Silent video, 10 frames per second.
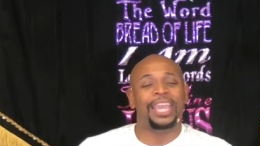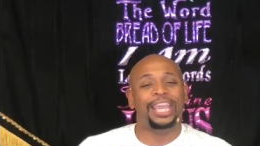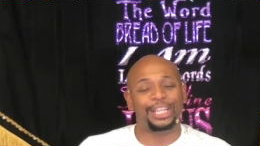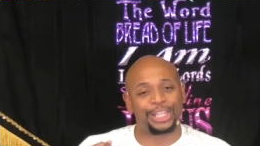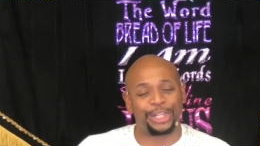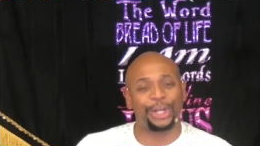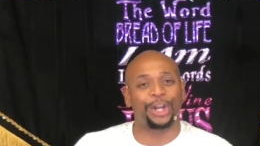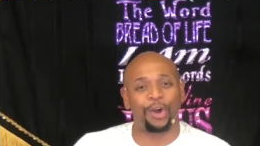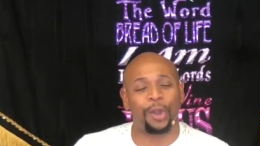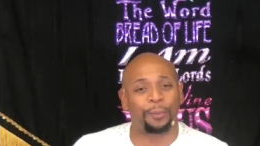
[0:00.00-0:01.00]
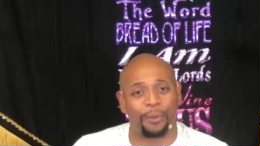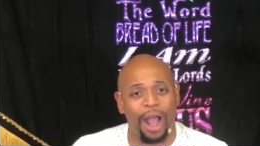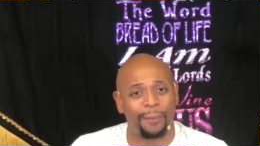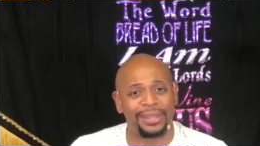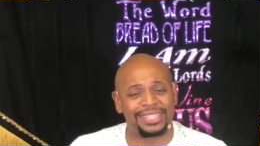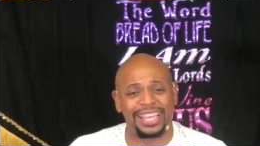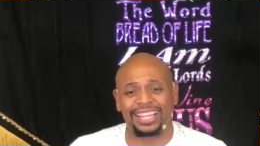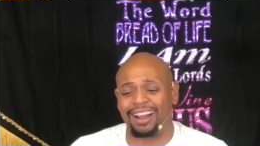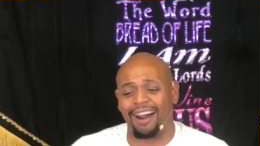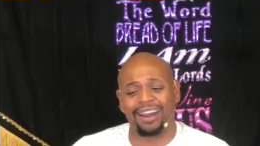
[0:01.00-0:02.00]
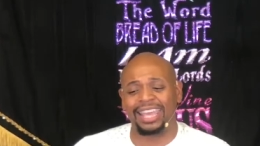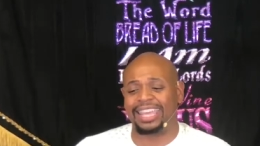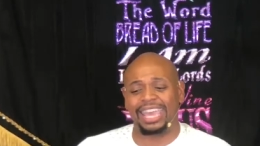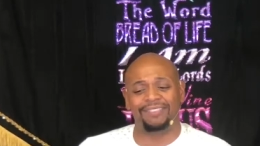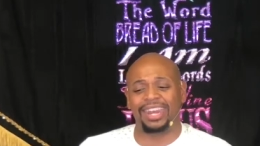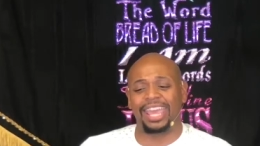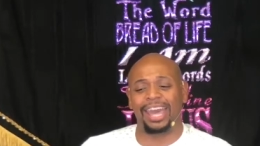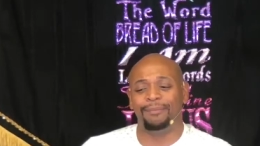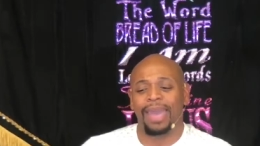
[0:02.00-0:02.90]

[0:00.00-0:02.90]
He stood on the promise that God had given him.